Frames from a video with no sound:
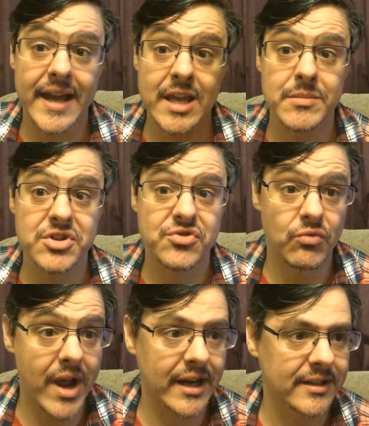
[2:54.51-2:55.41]
Hamish
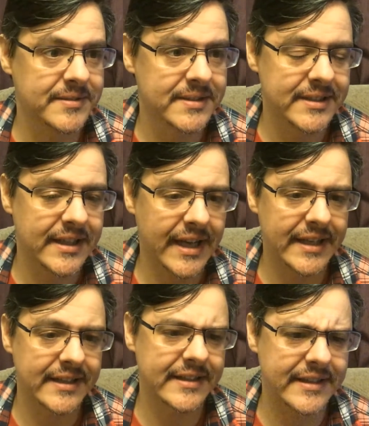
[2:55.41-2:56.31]
ran.
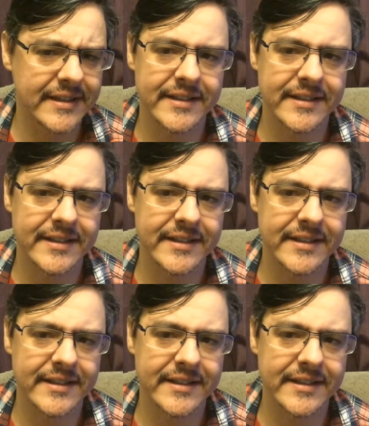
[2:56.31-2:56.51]
And